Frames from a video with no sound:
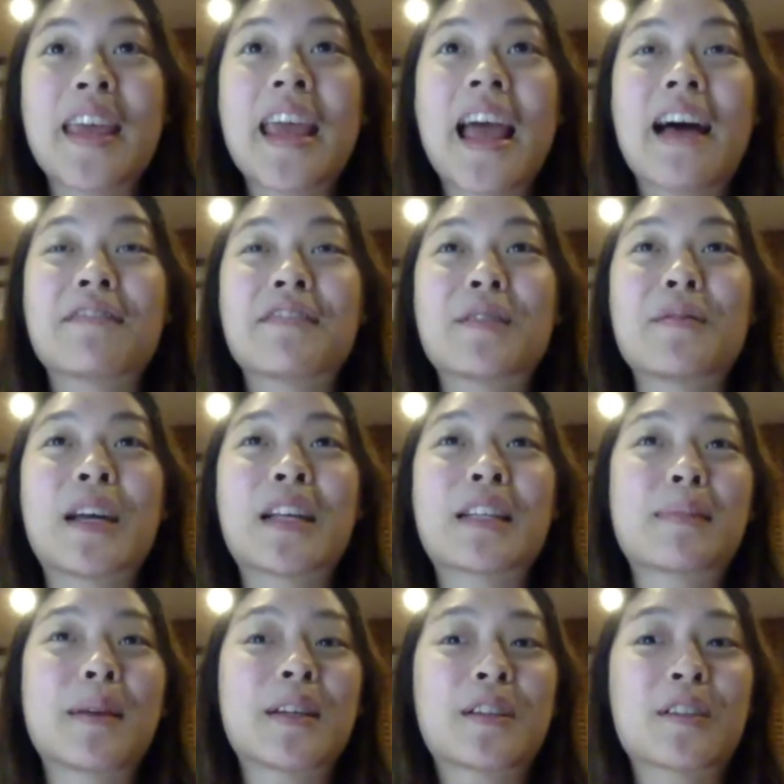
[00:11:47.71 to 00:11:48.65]
have to wear
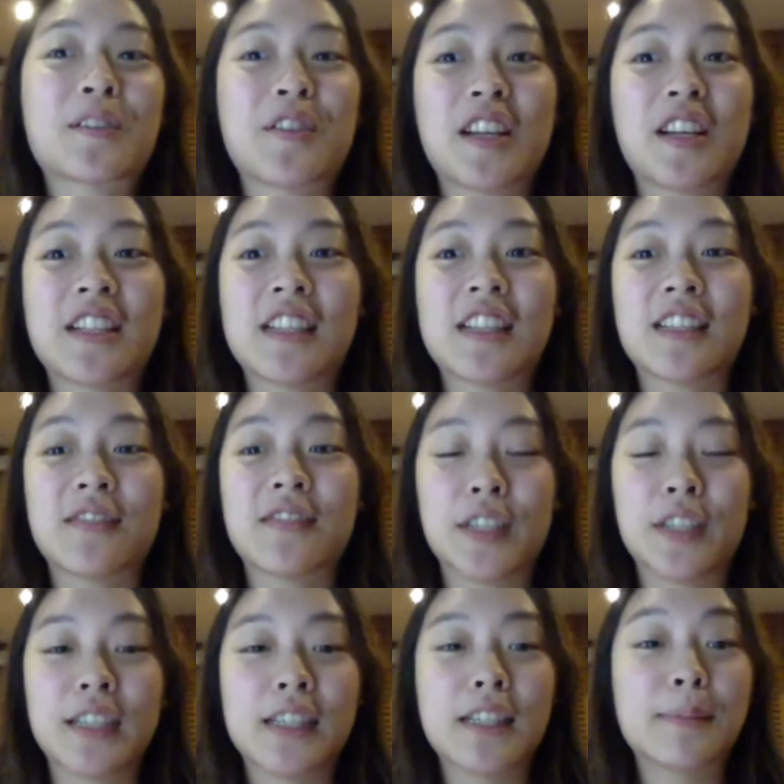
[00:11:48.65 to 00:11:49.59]
special dresses
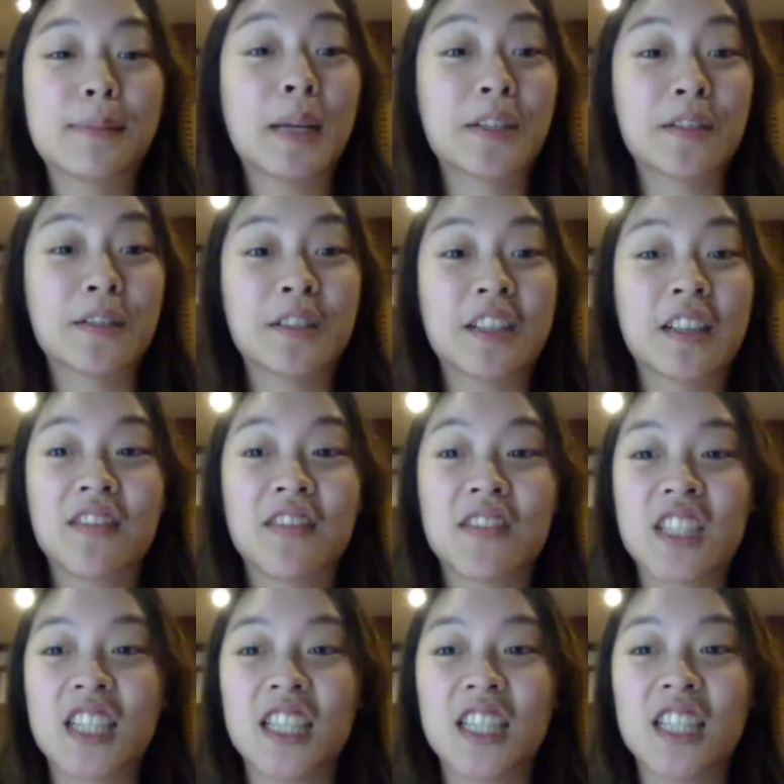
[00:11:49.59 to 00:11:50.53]
for special
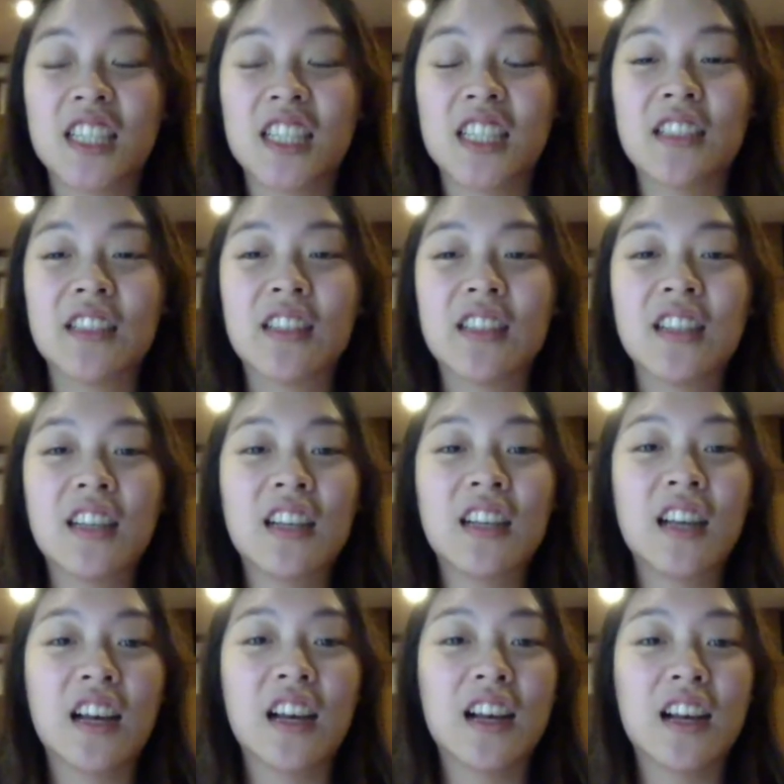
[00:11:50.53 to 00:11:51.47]
services,
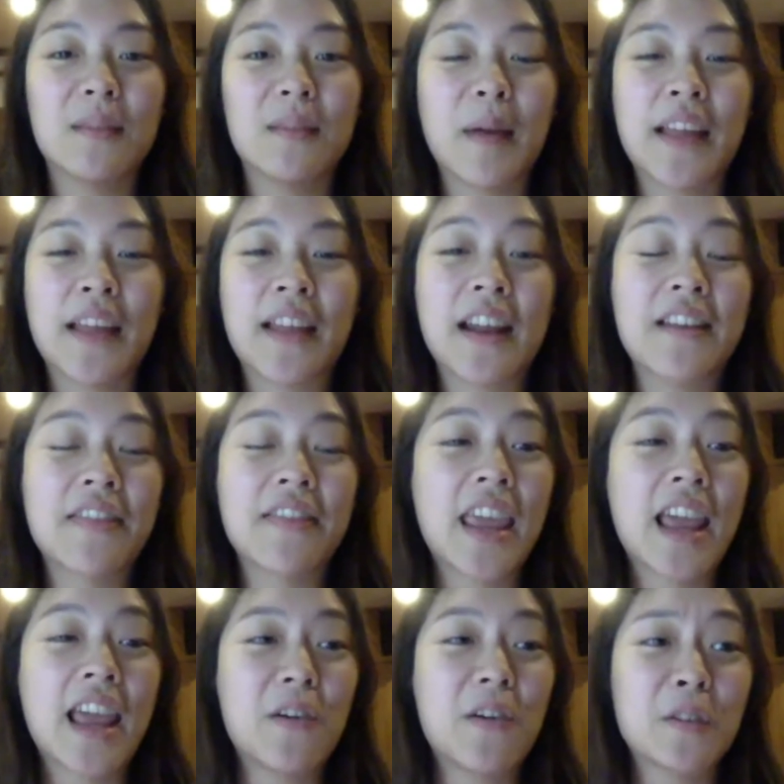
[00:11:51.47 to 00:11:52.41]
um, and
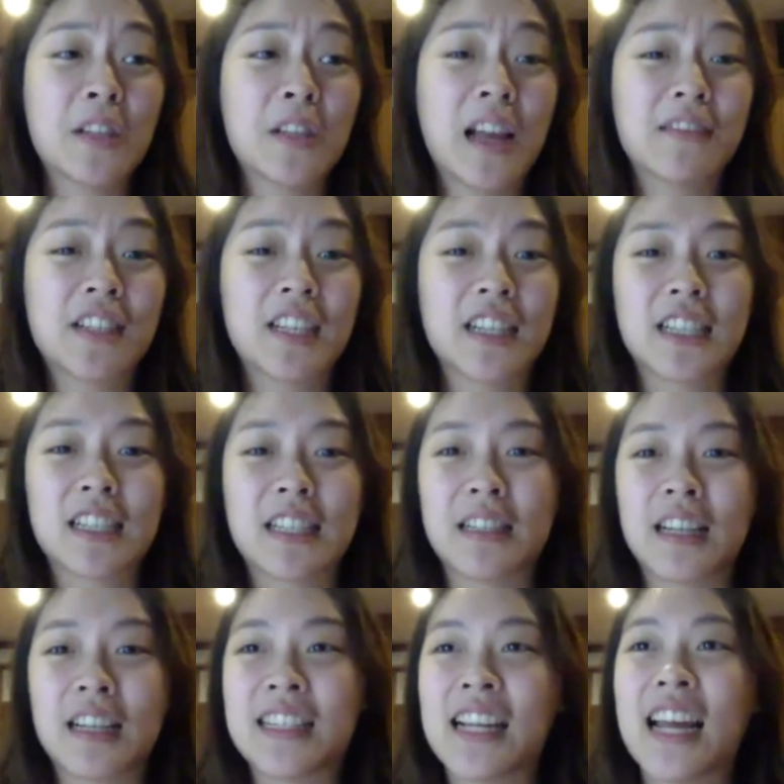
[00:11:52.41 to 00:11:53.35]
they also have to
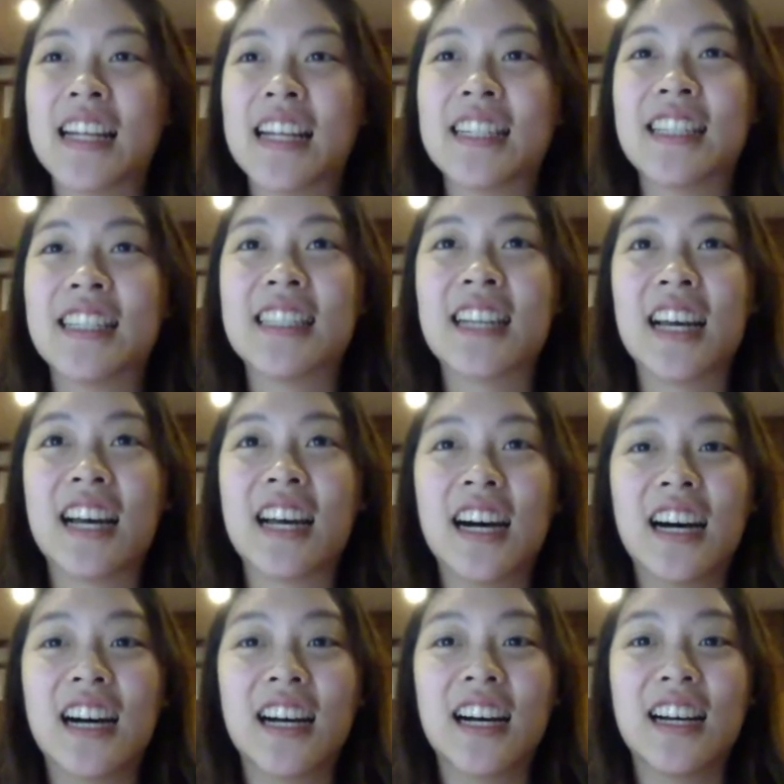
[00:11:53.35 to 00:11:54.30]
attend
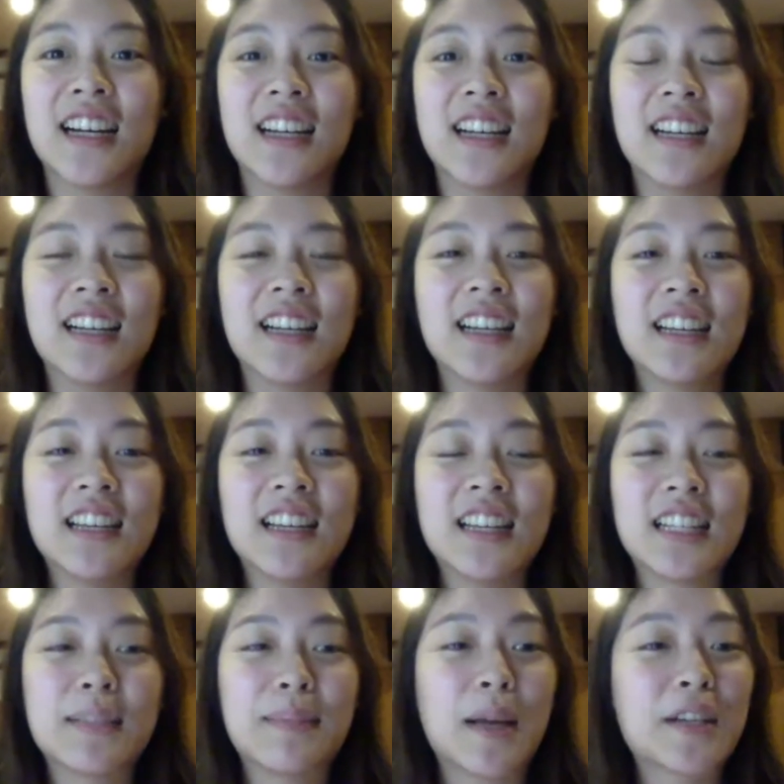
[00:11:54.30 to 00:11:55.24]
uh,
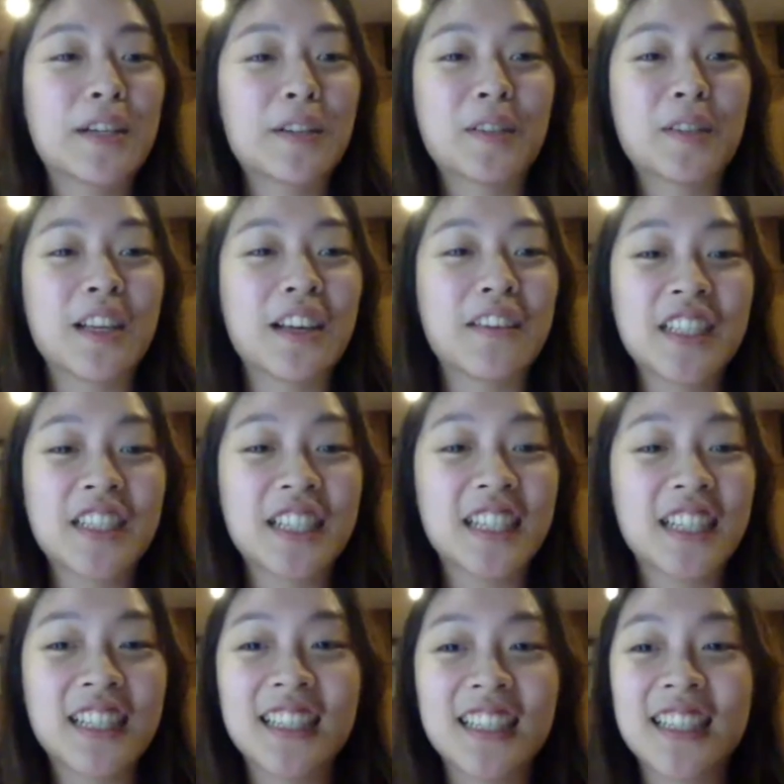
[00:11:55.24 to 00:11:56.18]
special
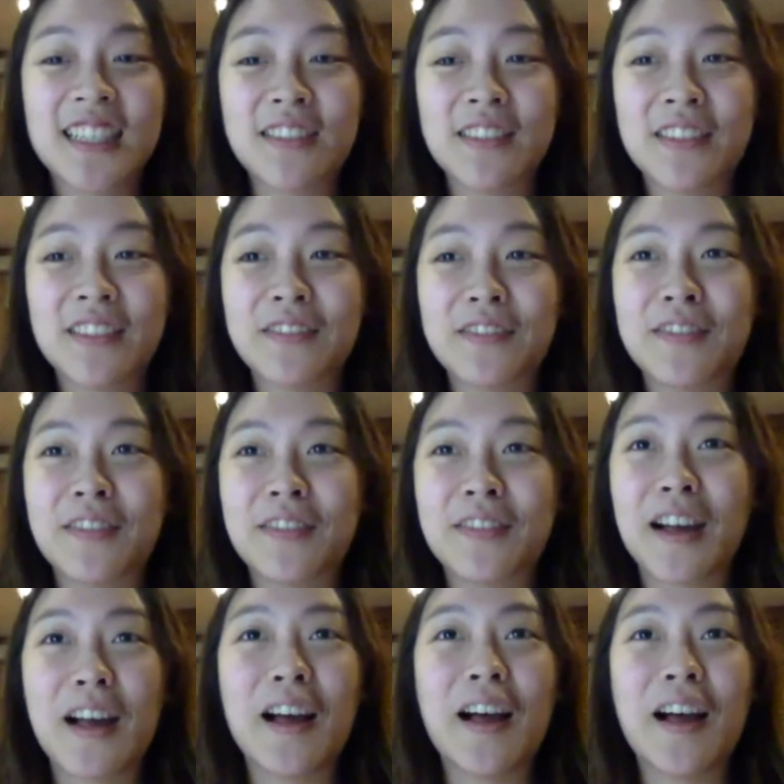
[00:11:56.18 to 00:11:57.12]
services.
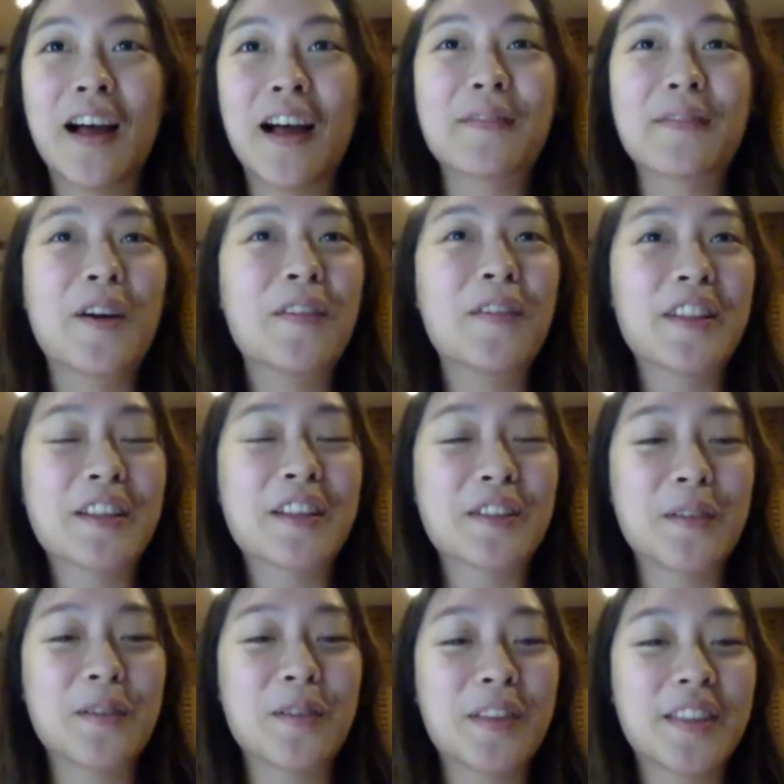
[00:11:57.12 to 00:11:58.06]
I'm not really
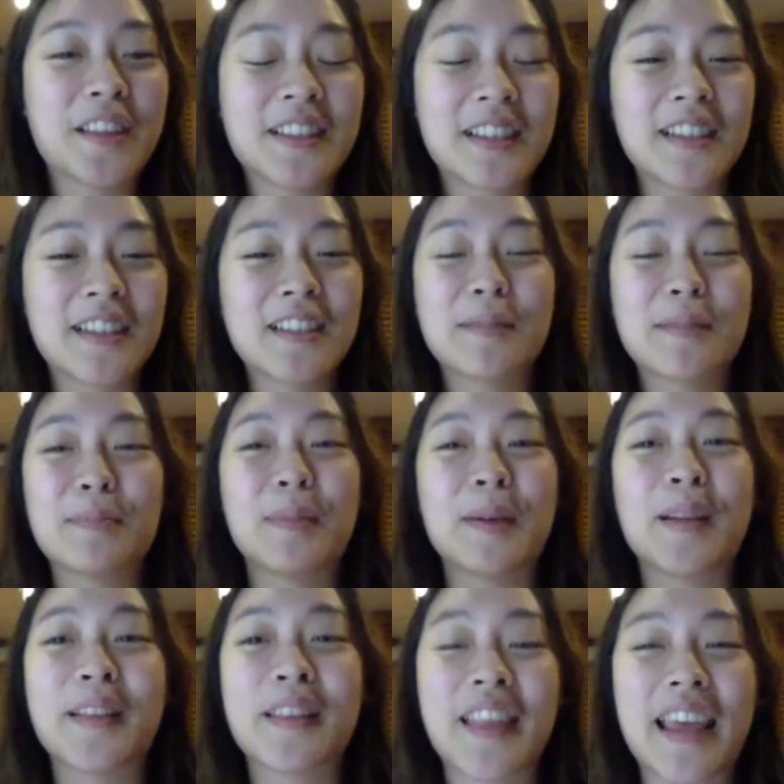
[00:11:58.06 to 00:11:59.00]
sure what this is,
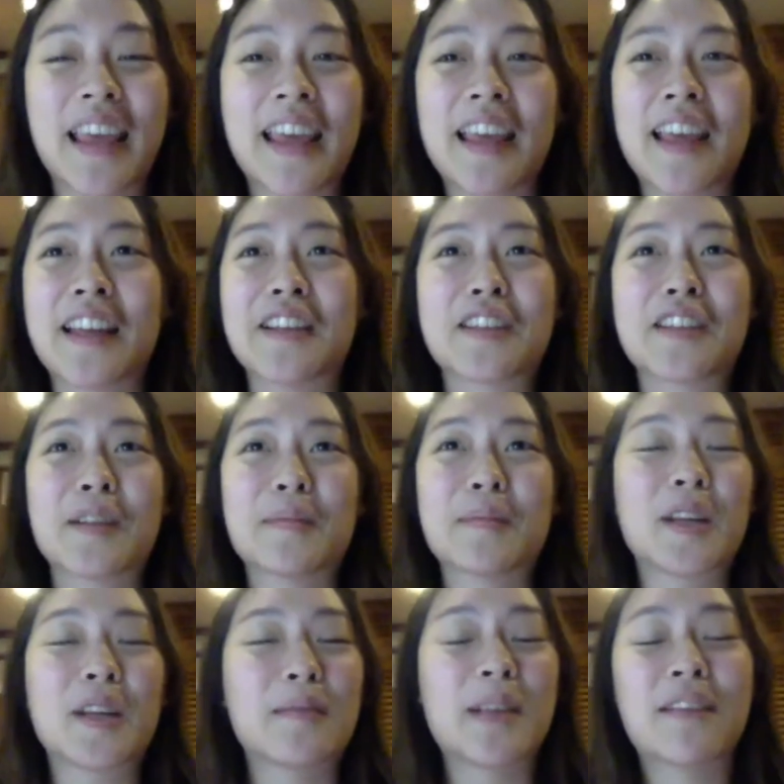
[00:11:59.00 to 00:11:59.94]
but they
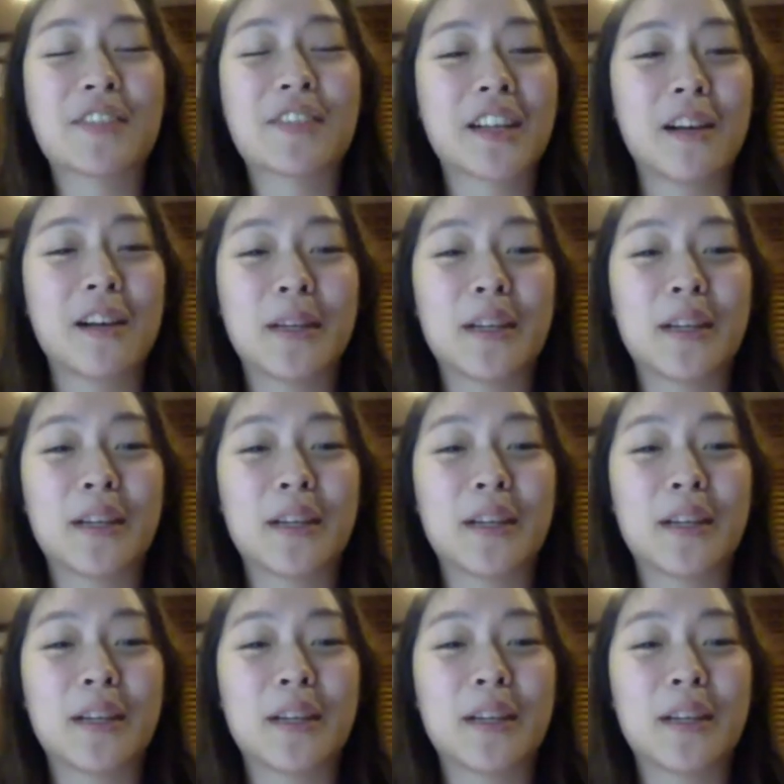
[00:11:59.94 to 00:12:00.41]
sometimes have to come in